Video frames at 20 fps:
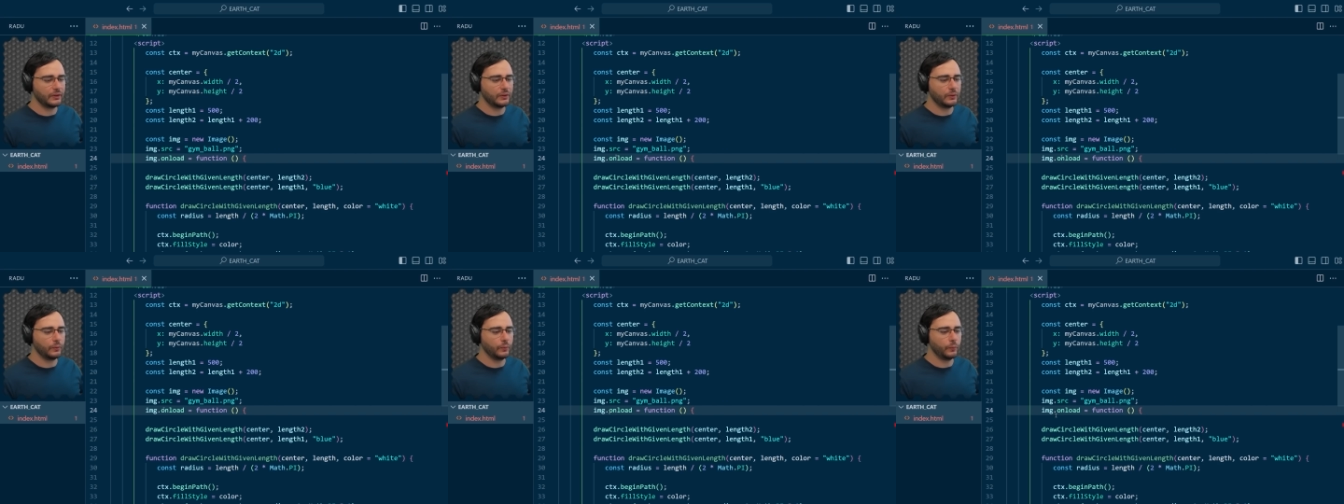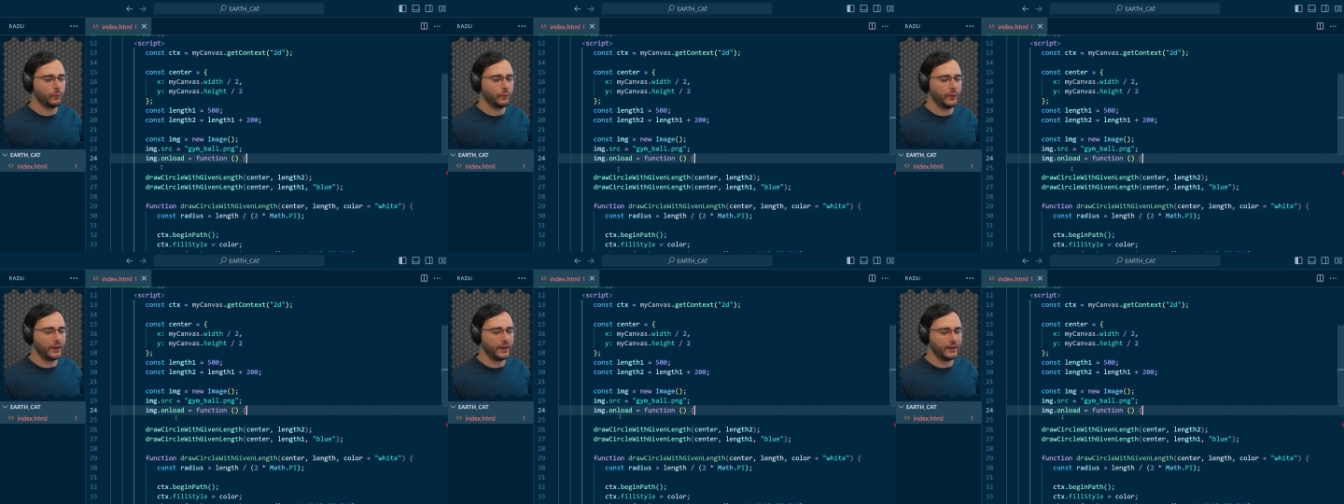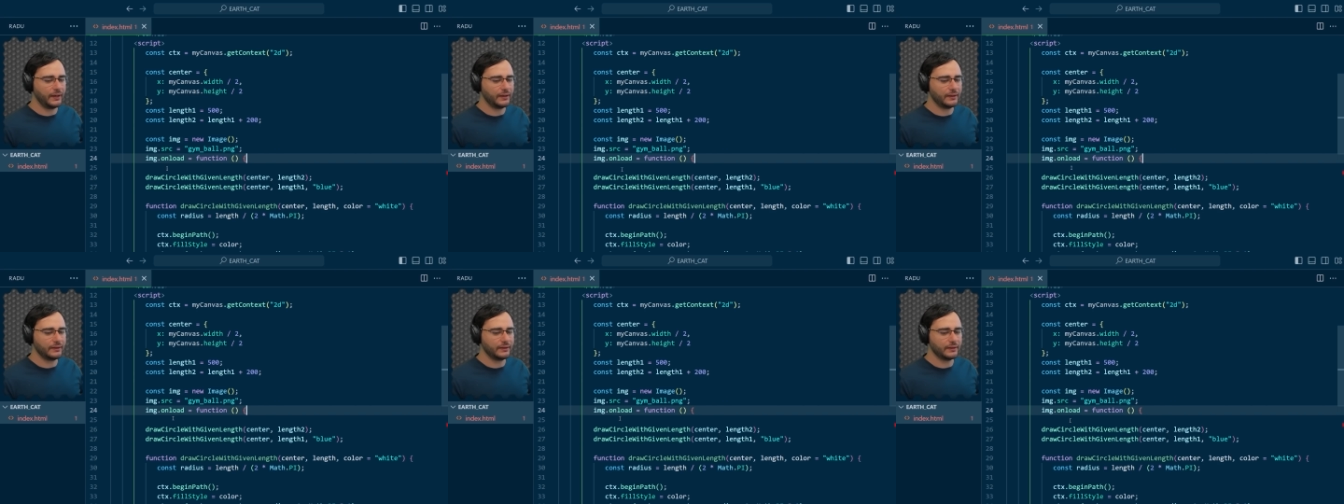
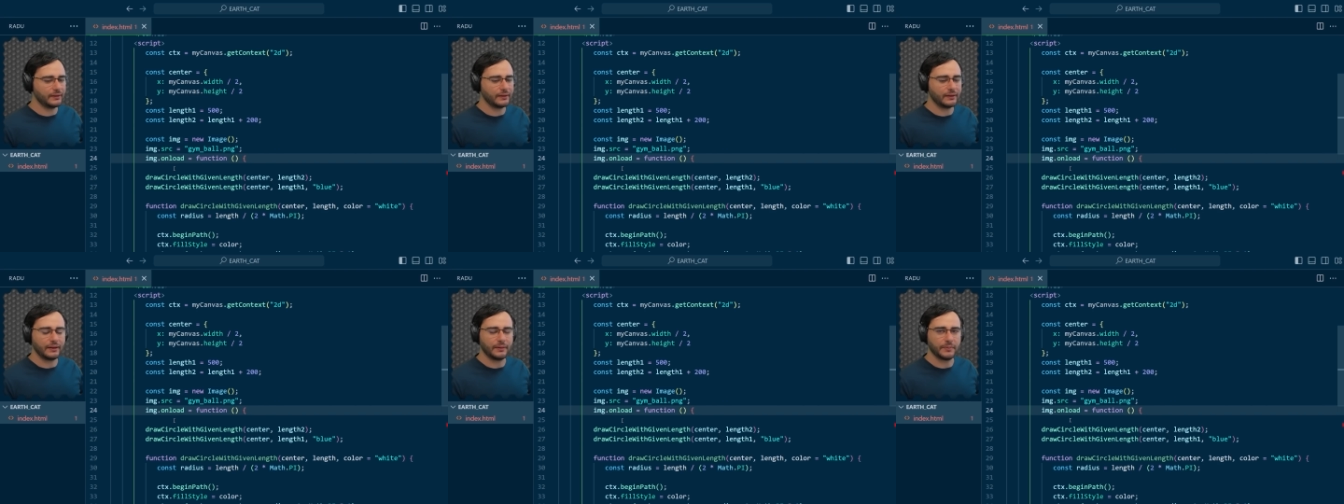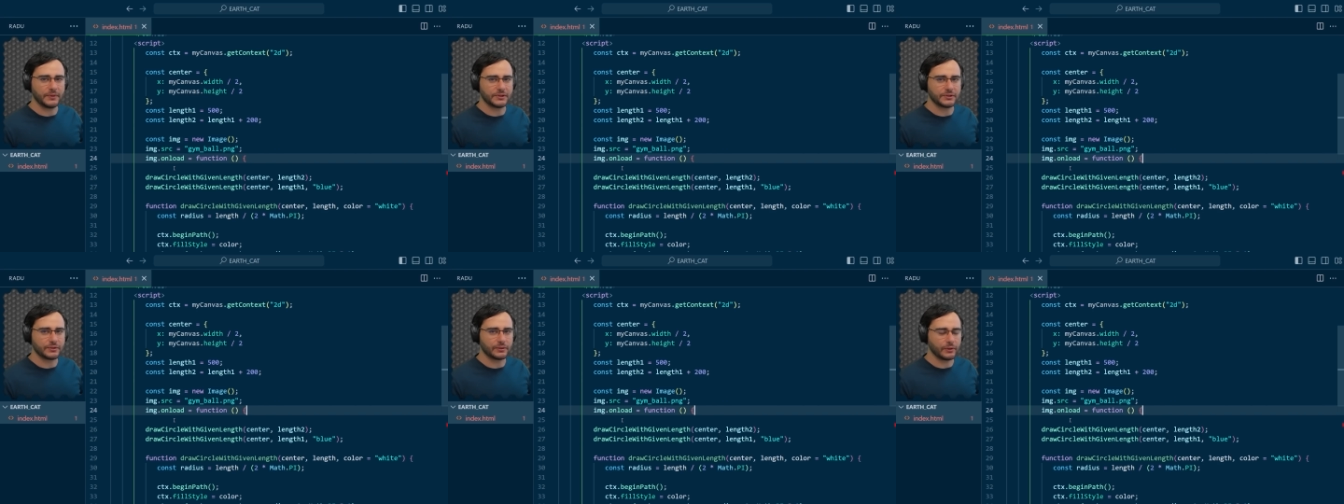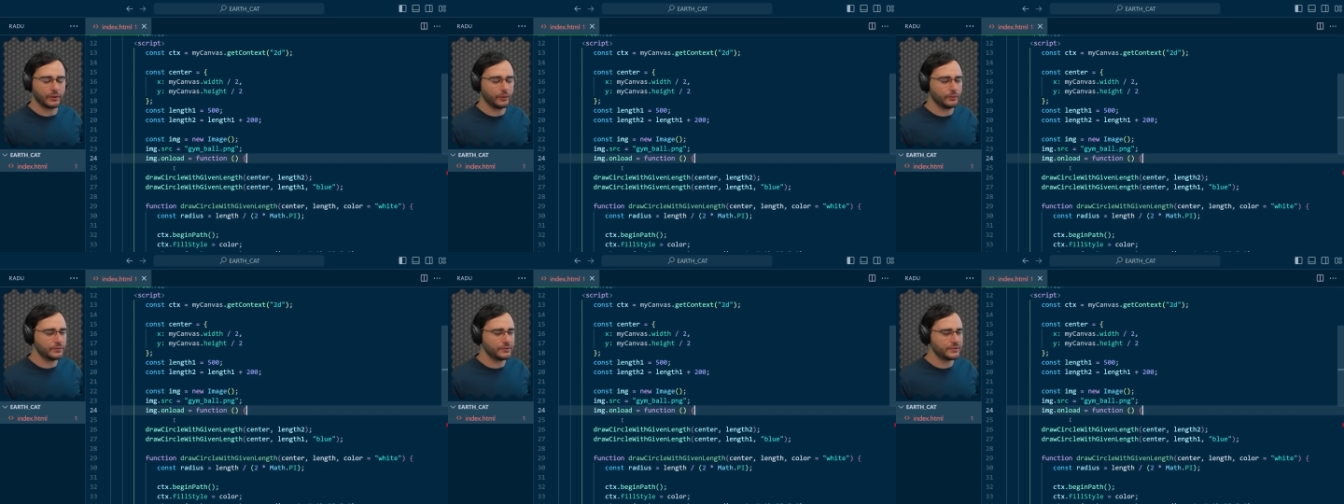when the image
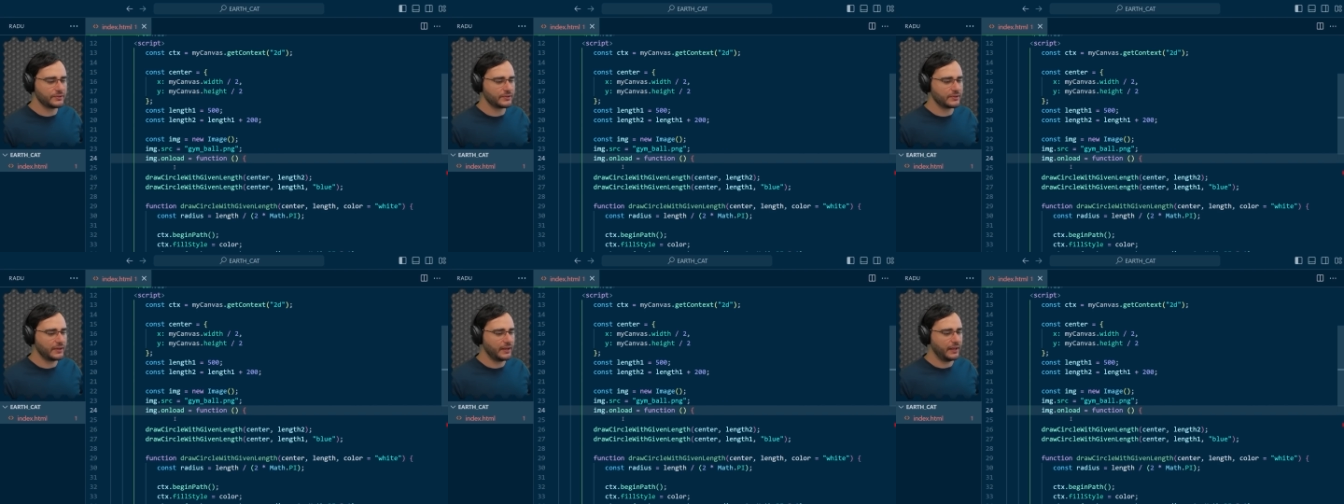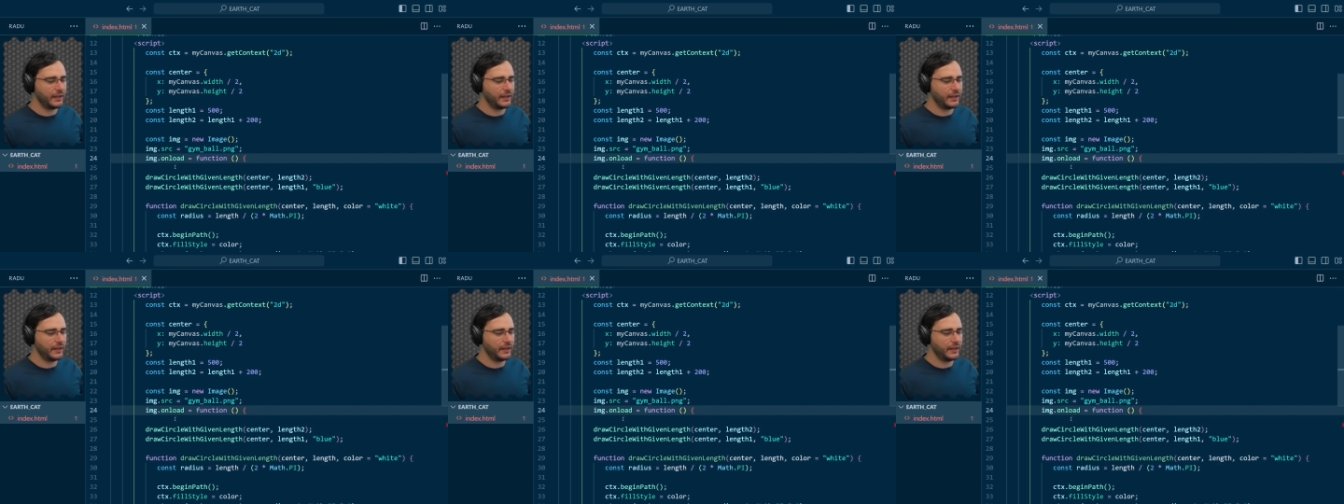loads